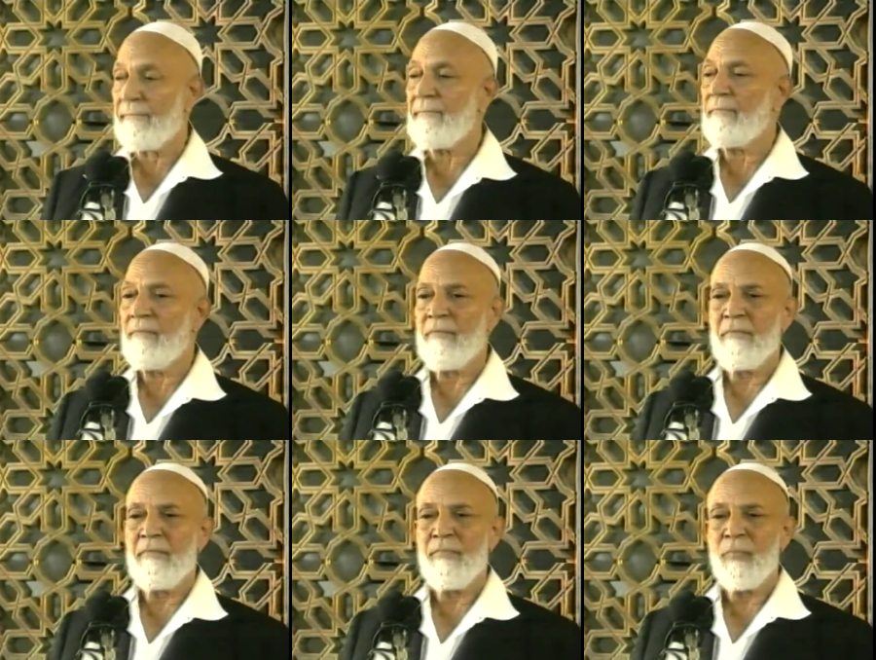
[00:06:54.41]
Hmm?
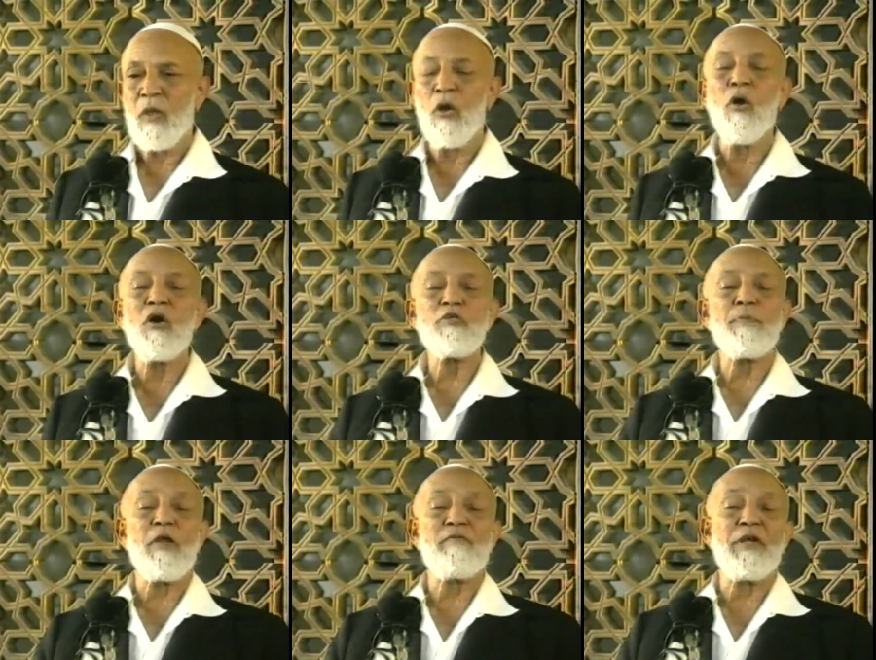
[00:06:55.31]
The
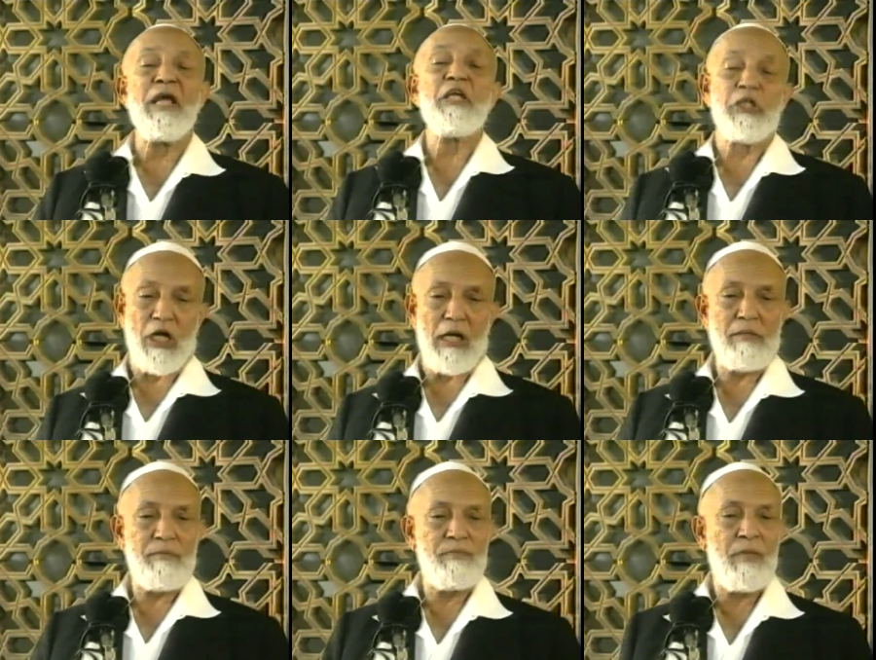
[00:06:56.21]
longest prayer of the day, Isha.
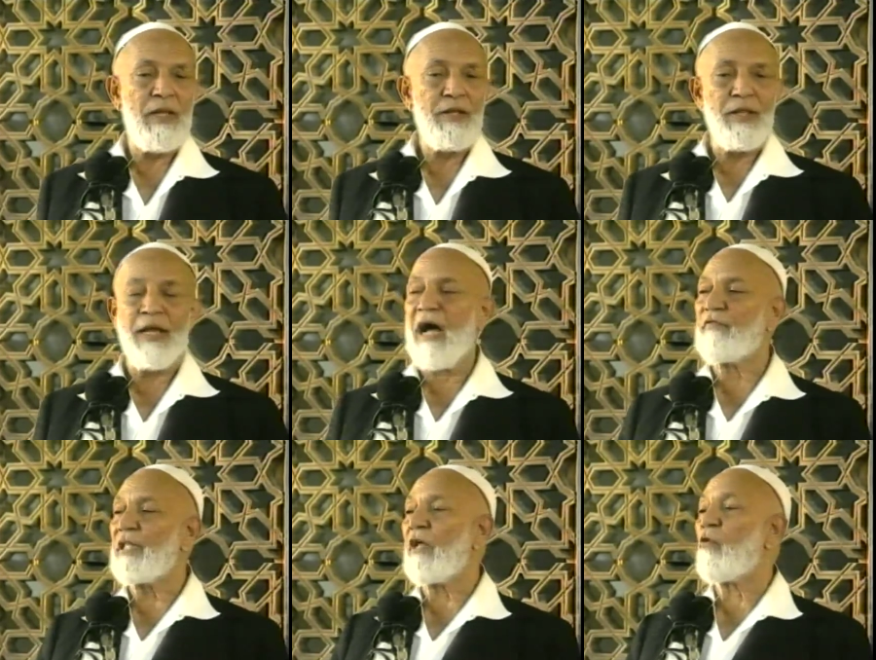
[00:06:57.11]
Then after